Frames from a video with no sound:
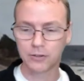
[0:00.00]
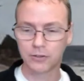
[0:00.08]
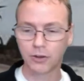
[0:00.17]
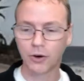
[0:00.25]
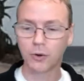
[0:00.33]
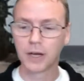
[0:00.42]

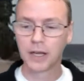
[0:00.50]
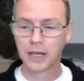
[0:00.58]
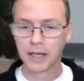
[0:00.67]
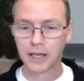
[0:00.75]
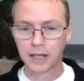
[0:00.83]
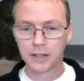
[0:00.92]
So
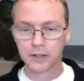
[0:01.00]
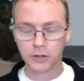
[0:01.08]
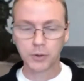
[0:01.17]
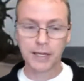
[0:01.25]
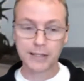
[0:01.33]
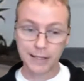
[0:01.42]
you
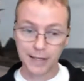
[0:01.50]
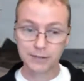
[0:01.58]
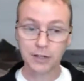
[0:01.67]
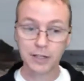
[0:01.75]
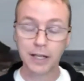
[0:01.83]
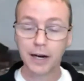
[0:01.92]
get less
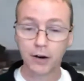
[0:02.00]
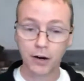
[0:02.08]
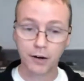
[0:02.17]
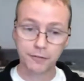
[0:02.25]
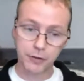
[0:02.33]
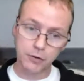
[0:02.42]
glare
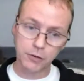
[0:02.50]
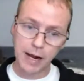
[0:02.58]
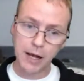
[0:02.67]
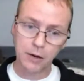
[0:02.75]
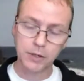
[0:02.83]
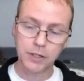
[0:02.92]
off the
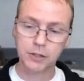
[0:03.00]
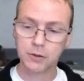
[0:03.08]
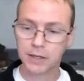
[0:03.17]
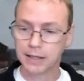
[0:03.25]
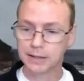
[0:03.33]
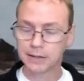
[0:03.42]
ground and you
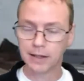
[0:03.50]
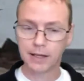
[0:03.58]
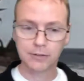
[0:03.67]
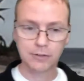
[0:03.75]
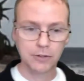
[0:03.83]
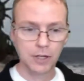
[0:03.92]
get
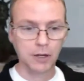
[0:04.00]
less